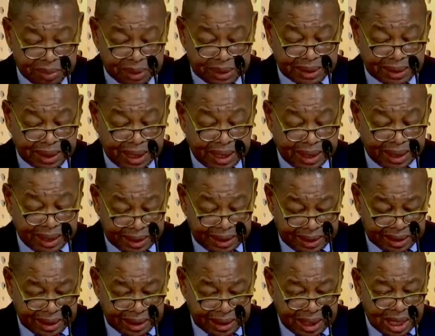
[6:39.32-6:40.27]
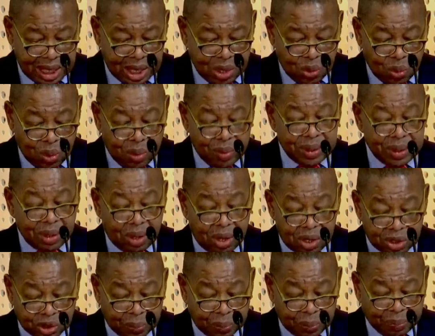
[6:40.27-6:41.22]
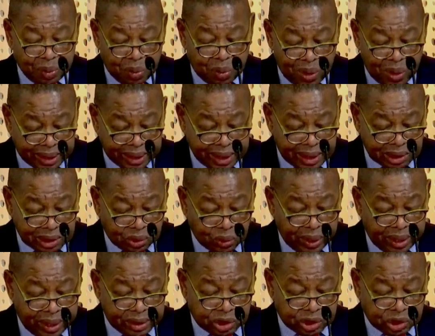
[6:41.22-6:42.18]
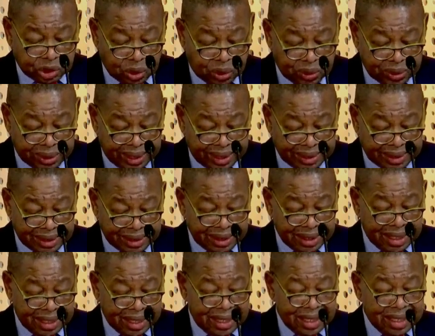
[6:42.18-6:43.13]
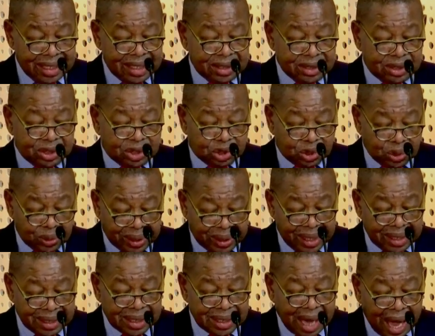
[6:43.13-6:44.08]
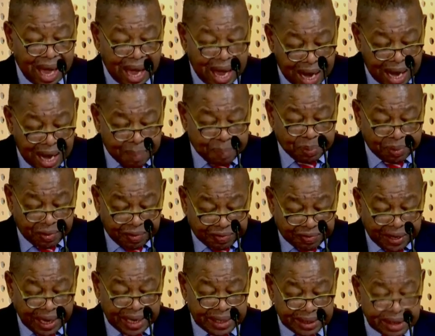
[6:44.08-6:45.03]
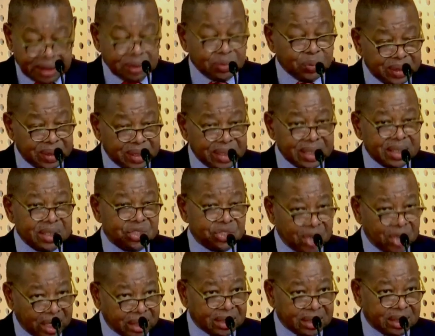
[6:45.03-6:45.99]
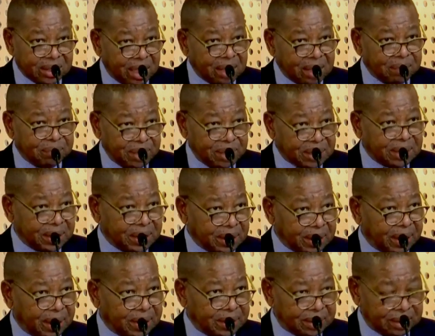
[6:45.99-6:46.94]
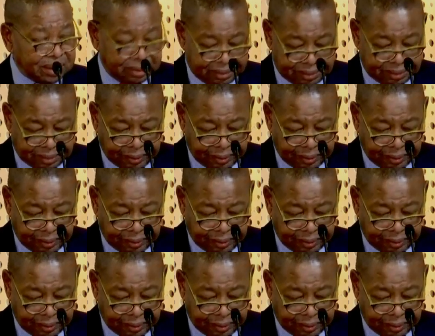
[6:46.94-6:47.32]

means are ready, we will also be working to ensure that students are provided with instructional materials.